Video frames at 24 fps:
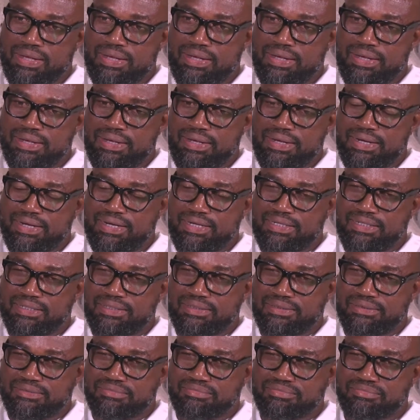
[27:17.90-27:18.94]

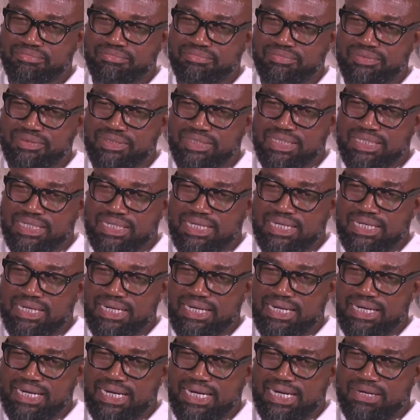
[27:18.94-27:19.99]
Yeah.
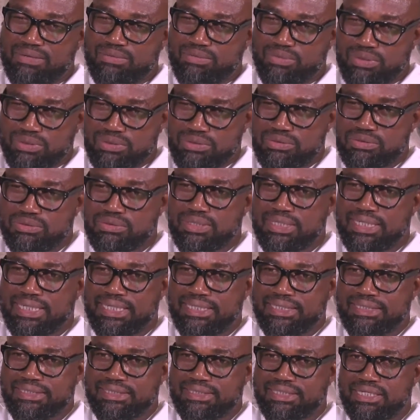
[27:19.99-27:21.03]
I want to
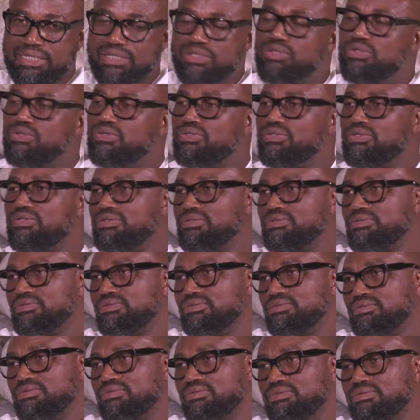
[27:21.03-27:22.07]
urge the youth
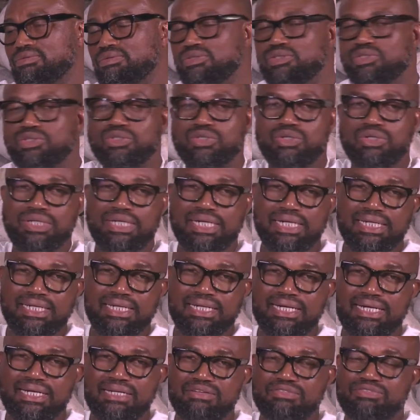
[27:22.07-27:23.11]
to know that
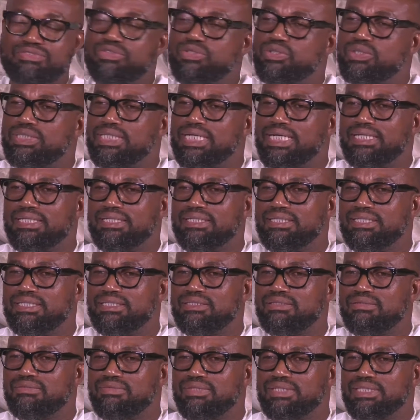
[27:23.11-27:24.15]
they are the future
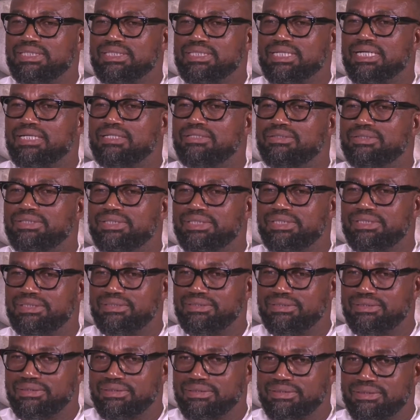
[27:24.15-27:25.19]
leaders of this country.
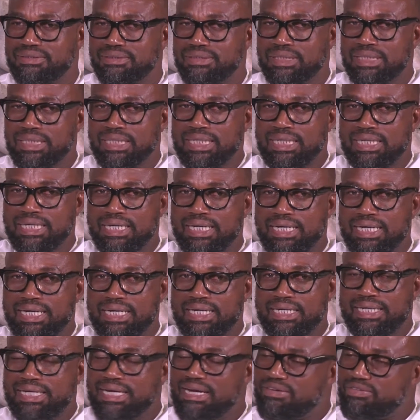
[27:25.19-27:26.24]

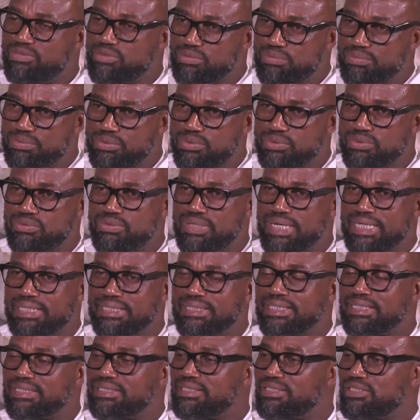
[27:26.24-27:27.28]
They have to put
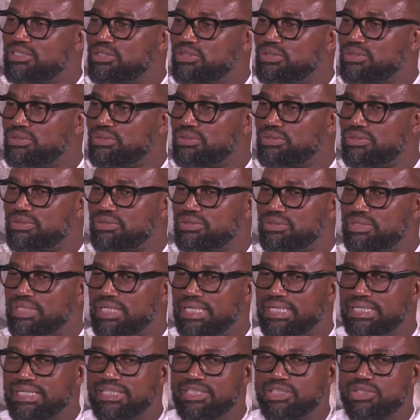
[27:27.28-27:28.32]
right attitude,
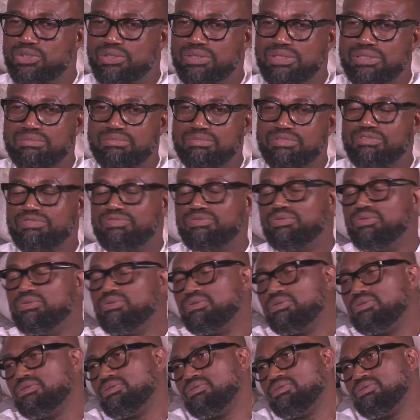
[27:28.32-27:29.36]
and they shouldn't be
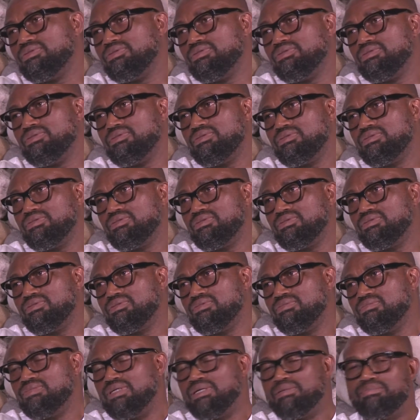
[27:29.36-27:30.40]
fooled by